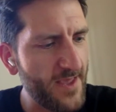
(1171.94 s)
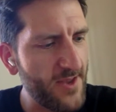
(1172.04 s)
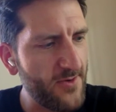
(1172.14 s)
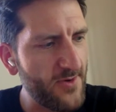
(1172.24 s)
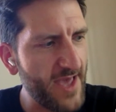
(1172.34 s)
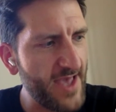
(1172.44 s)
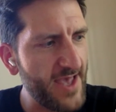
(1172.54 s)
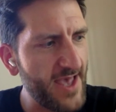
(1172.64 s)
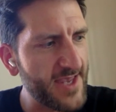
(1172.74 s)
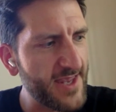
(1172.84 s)
you know,
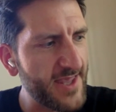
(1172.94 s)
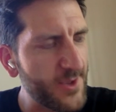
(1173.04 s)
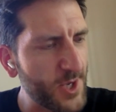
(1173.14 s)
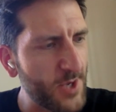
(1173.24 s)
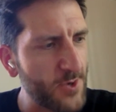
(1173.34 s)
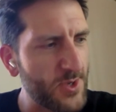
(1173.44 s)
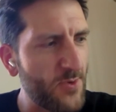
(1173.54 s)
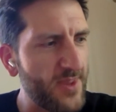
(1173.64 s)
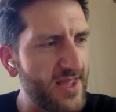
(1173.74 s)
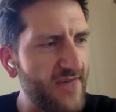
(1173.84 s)
as an English teacher, to
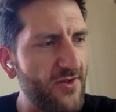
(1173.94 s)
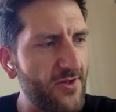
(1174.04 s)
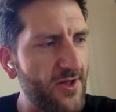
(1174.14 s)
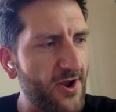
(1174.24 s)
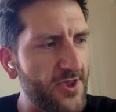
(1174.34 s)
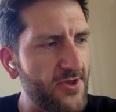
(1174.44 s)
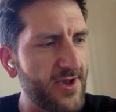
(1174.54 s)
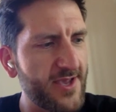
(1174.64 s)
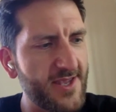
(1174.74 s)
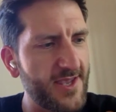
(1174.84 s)
what level are you
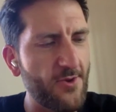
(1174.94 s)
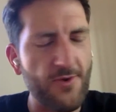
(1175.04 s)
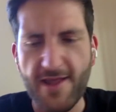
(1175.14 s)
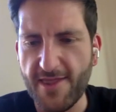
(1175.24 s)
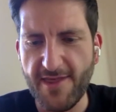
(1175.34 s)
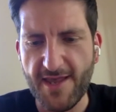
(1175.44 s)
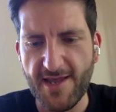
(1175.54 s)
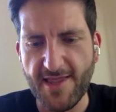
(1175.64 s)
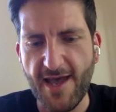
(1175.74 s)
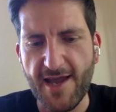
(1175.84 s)
considering things
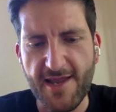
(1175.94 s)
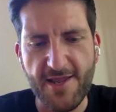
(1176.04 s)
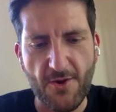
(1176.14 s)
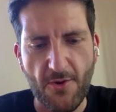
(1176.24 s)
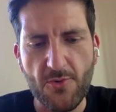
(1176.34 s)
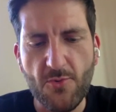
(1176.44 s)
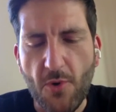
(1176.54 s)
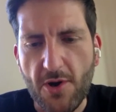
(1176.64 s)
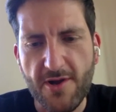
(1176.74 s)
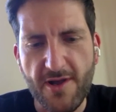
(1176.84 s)
like that in your own
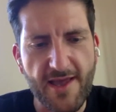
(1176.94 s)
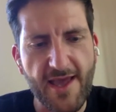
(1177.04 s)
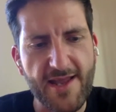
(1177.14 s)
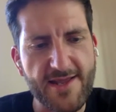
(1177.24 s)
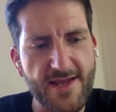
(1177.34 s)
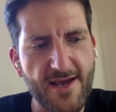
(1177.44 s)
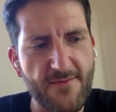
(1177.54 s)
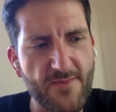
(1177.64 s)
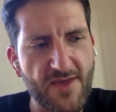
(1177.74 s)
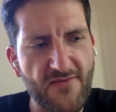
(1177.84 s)
work? And
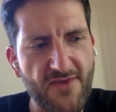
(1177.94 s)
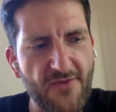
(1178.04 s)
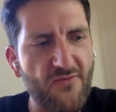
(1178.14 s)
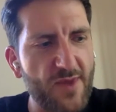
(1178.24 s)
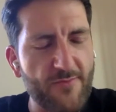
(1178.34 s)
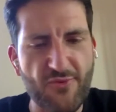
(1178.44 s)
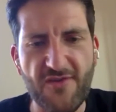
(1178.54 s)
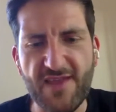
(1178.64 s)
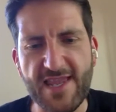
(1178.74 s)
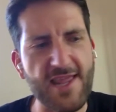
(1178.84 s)
if you've been
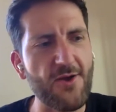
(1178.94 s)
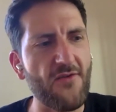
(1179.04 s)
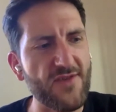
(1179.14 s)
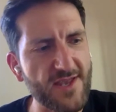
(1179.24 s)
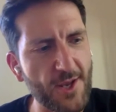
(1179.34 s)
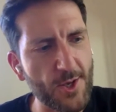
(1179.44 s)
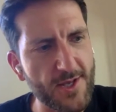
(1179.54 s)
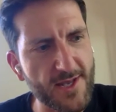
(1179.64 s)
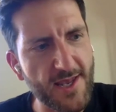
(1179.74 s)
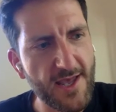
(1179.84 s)
privy to any
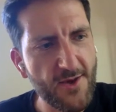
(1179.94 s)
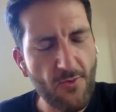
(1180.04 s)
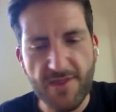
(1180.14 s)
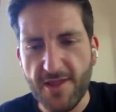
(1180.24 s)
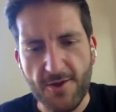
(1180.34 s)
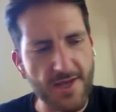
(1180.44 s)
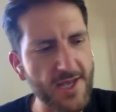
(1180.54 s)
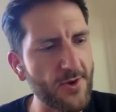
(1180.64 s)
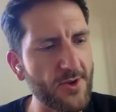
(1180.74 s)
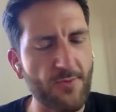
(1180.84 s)
conversations within your
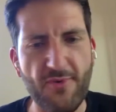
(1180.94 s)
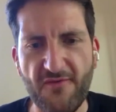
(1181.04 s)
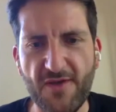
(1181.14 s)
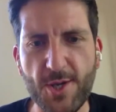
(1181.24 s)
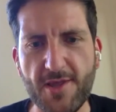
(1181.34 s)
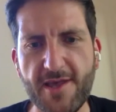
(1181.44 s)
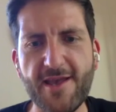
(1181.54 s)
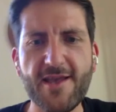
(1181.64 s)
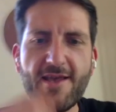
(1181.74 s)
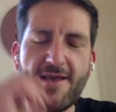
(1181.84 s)
district or
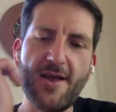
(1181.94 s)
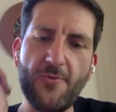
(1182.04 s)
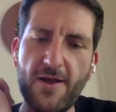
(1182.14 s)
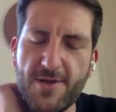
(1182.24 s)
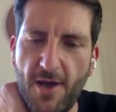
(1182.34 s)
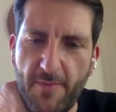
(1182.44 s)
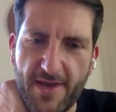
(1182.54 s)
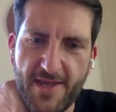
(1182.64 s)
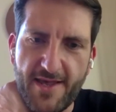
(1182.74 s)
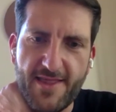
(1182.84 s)
provincially around
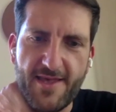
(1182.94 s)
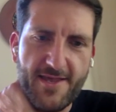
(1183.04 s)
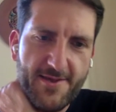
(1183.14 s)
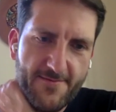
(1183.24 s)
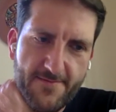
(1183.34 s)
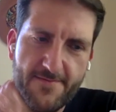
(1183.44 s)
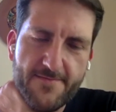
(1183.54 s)
topics like this?